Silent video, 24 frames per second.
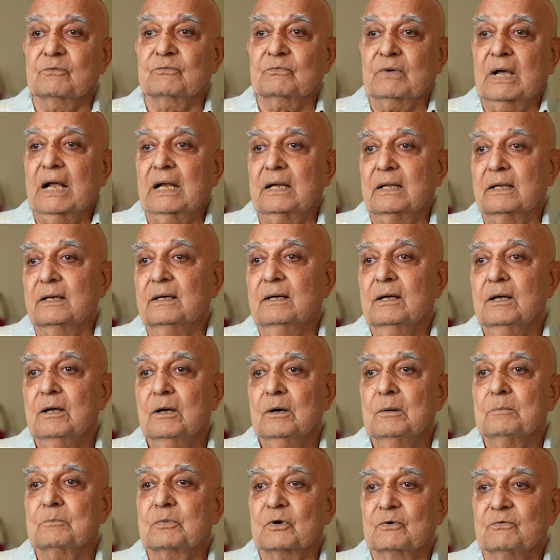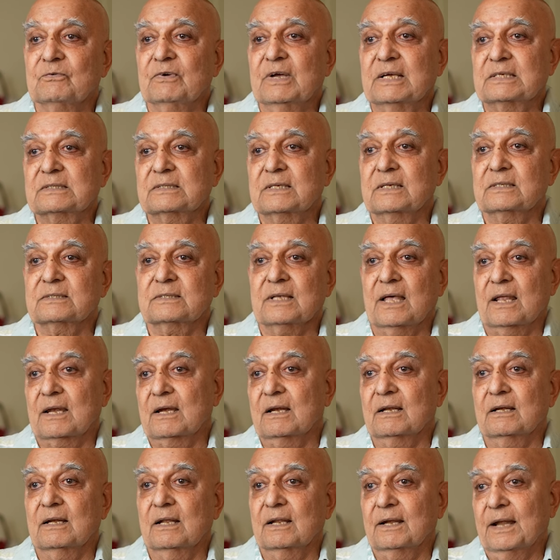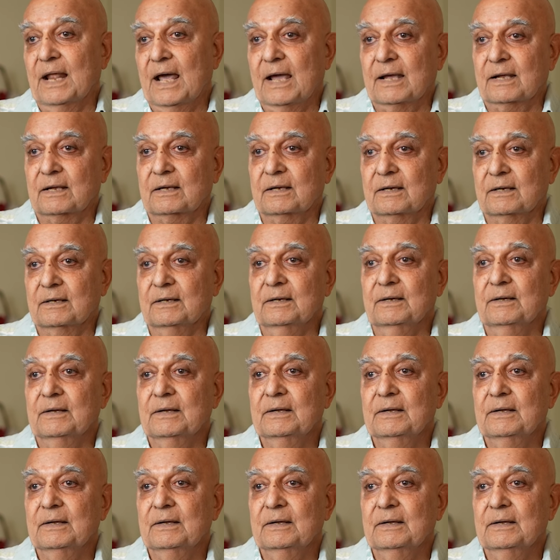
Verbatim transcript: of color, Professor Sarala Naicker.